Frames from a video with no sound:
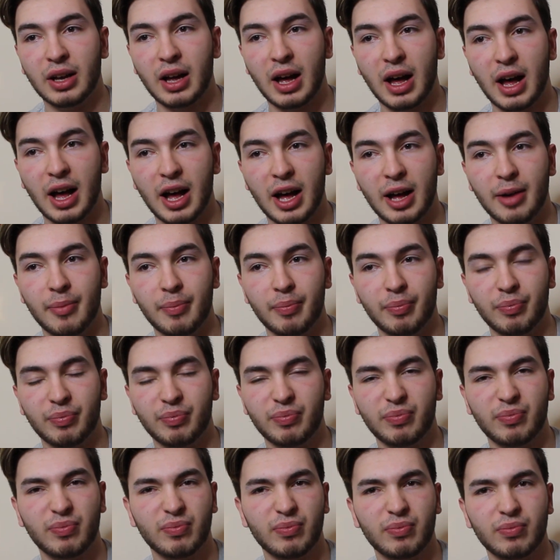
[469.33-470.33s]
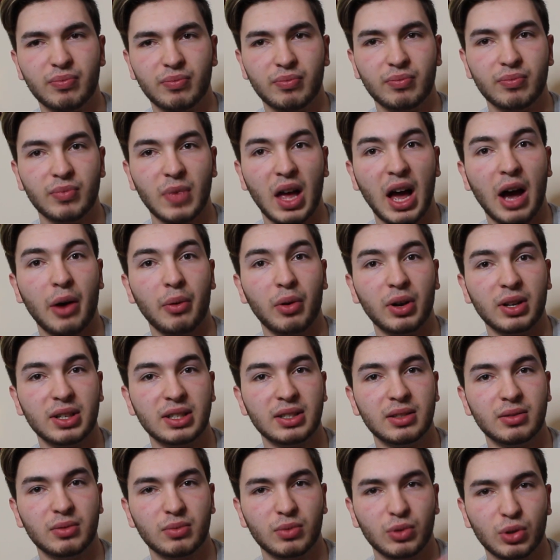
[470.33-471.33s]
our
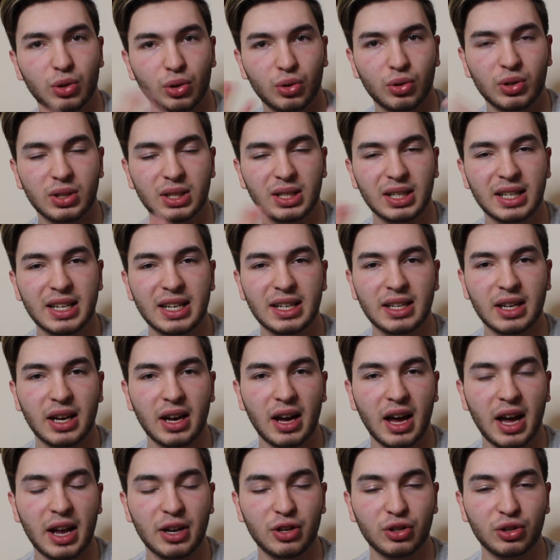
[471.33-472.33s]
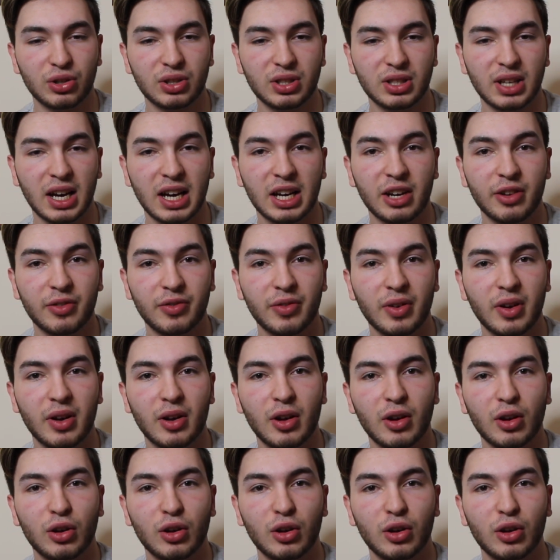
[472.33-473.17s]
course leader, and just kind of